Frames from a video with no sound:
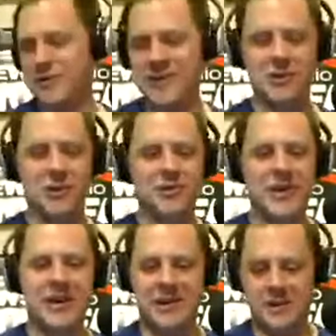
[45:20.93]
This. So,
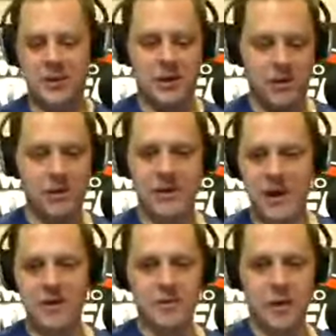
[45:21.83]

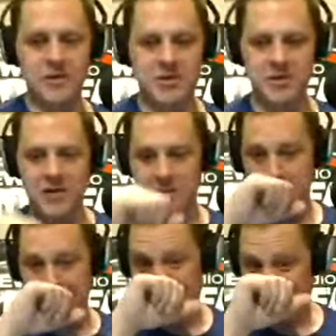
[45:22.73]
Gary poster in the
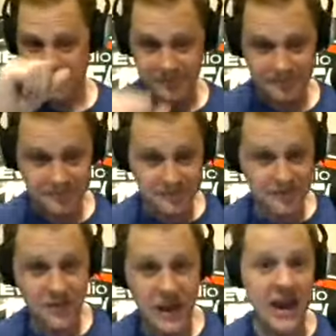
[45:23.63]
break.
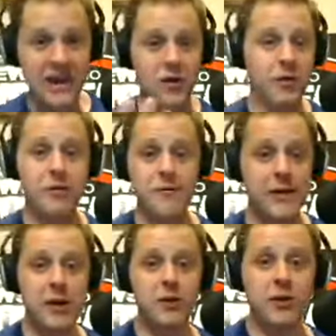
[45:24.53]
Hey, your, your
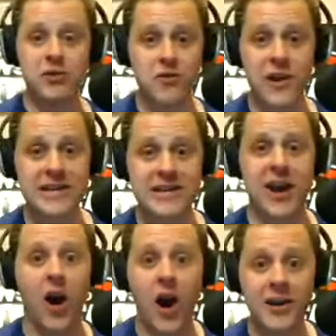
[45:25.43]
video looks great today.
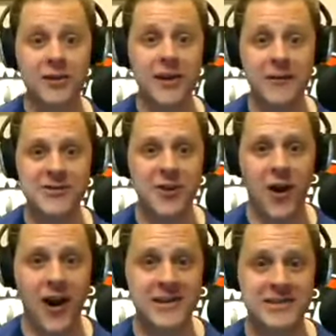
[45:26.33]
Audio levels are
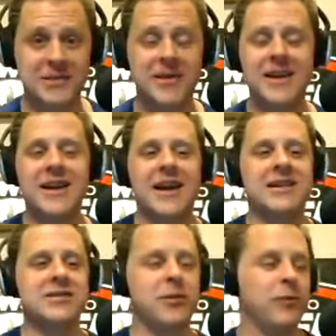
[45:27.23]
awesome.
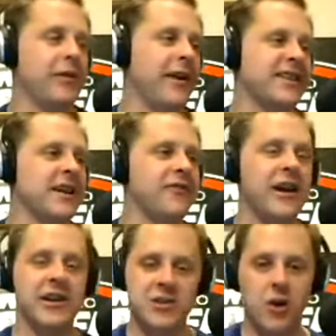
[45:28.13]
And so we've
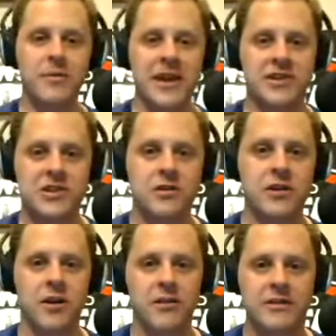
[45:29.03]
identified it's OBS
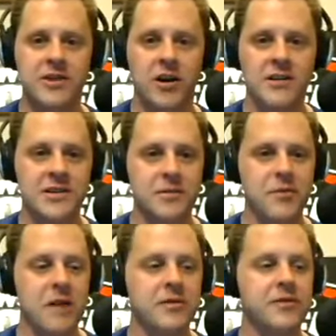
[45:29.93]
Studio that's causing the
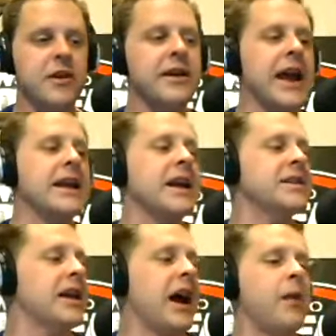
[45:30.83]
problem. If you had any
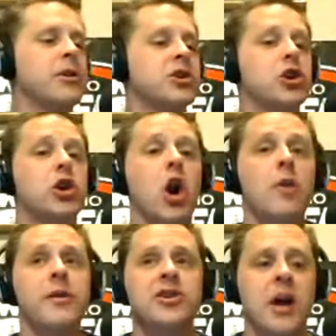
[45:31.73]
idea how much
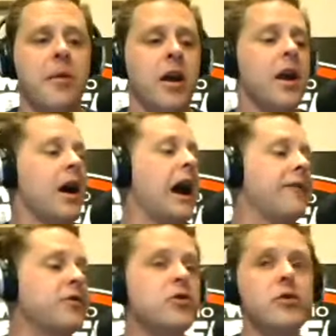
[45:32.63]
garbage I bought, I
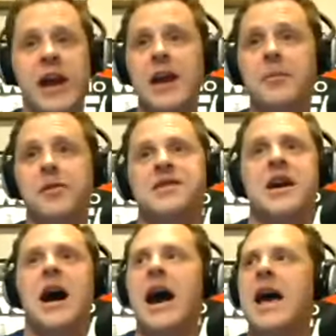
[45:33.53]
have new cables.
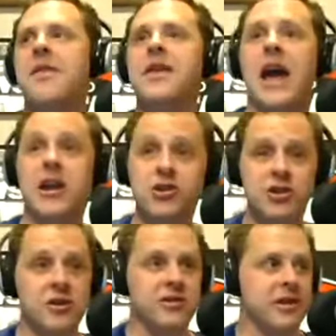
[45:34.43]
I had the
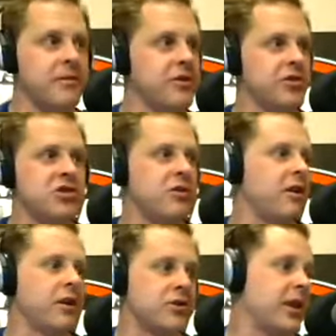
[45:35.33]
engineers come into the
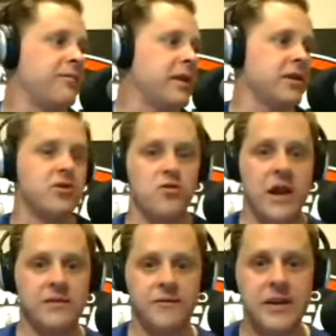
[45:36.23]
studio and give me a
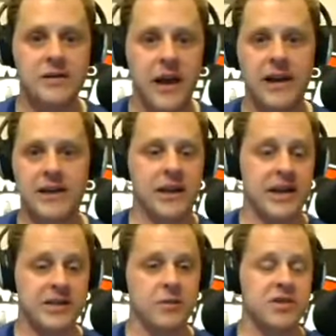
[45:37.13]
direct feed line in
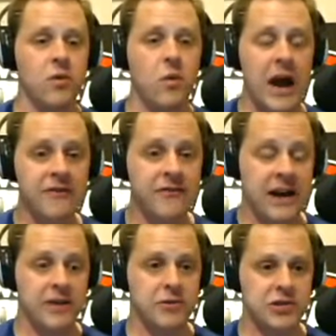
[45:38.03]
case it was the Wi
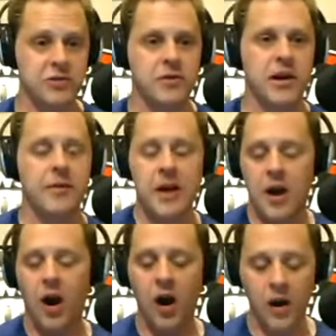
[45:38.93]
Fi that was screwing up.
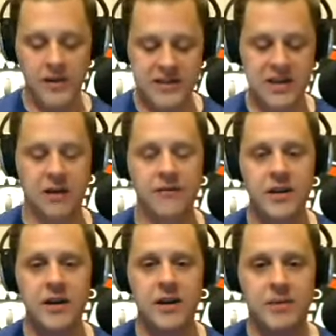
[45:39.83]
All this stuff.
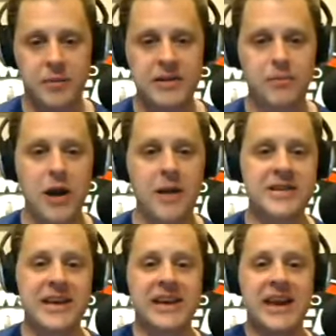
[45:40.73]
But the problem
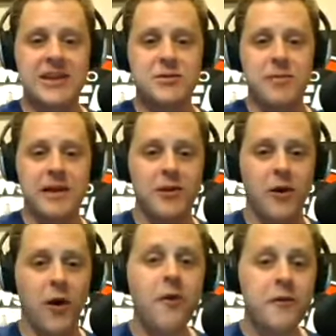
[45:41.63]
is I can't do my little
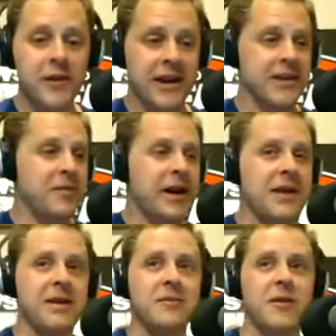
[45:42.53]
overlay on the
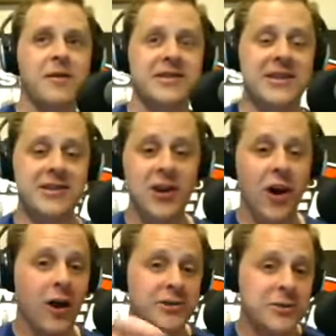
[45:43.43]
bottom anymore that says
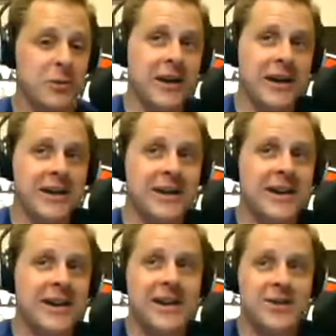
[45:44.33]
call to win
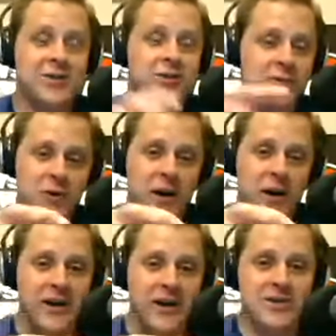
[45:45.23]
and the Schrock
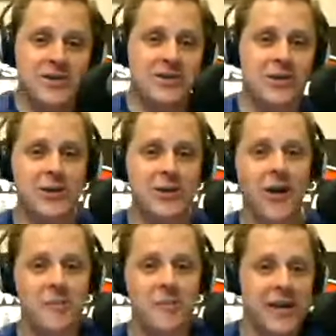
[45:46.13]
Innovations logo, all
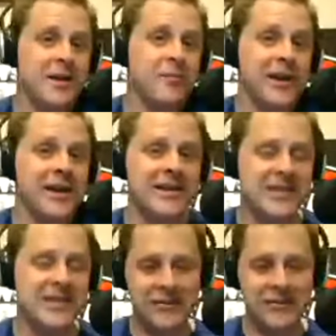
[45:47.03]
the brandy brandy
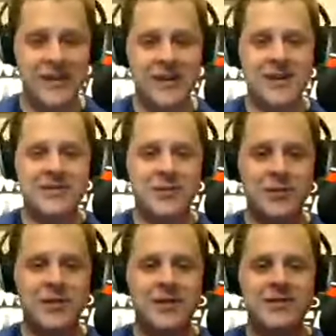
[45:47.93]
stuff. So
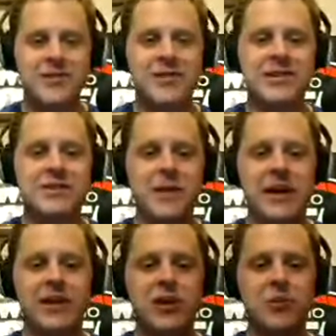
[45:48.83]
so this is my
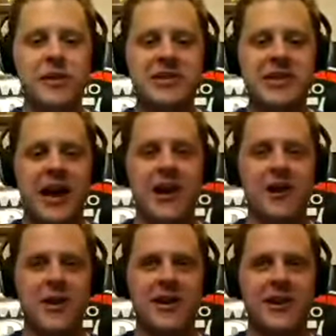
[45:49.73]
Cuba
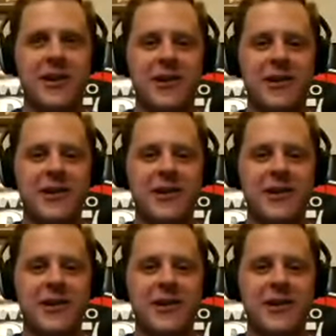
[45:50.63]
style right here.